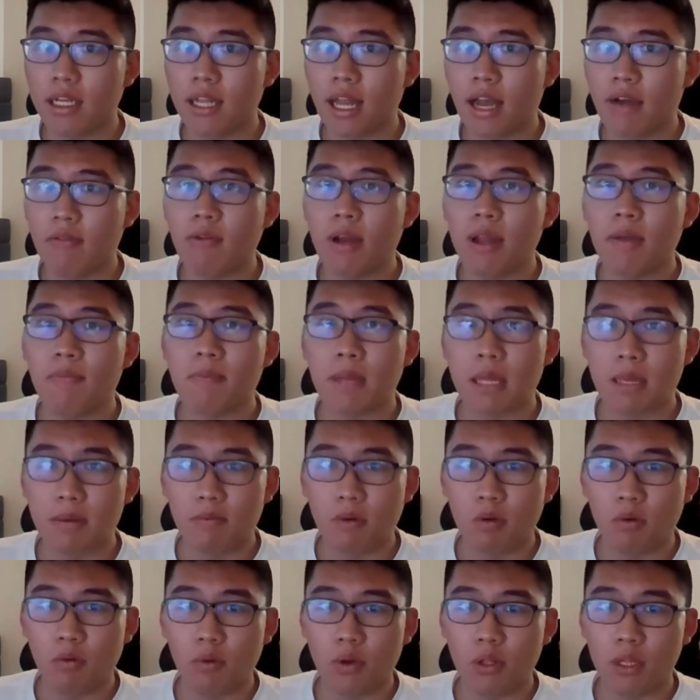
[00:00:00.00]
that way
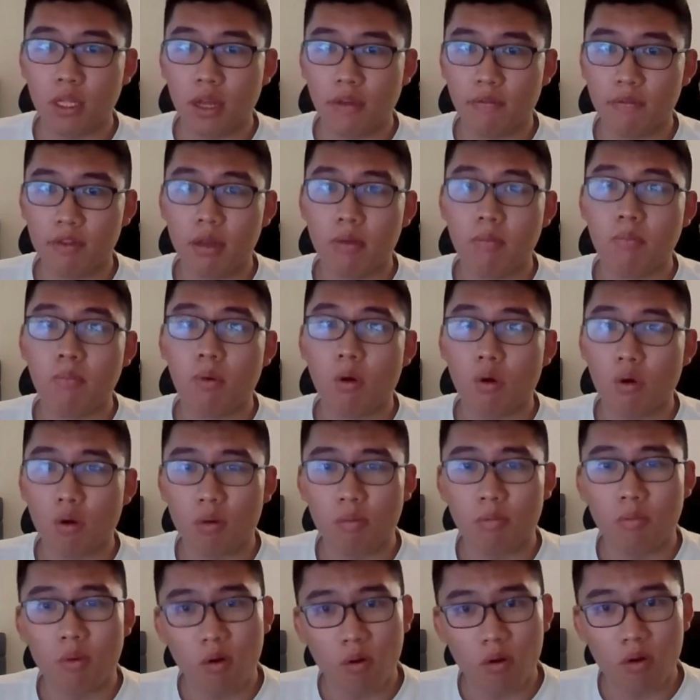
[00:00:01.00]
people will love them more
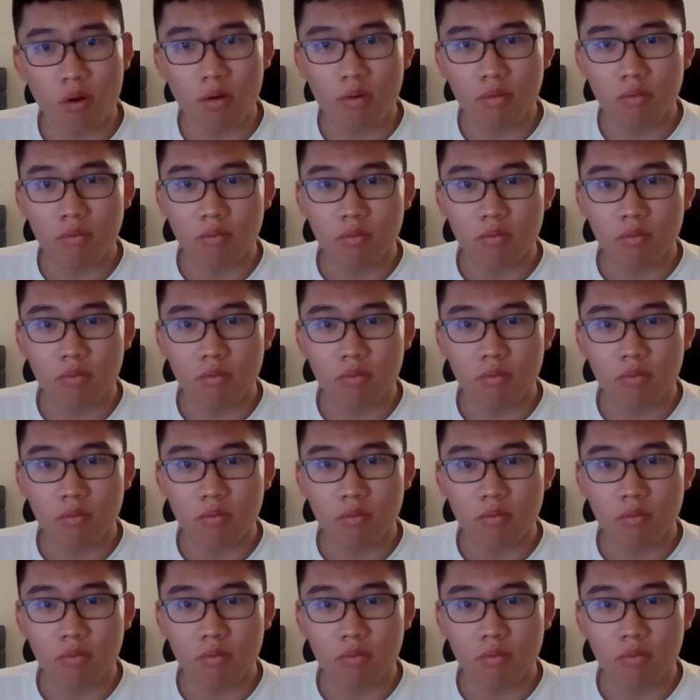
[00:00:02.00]
and more.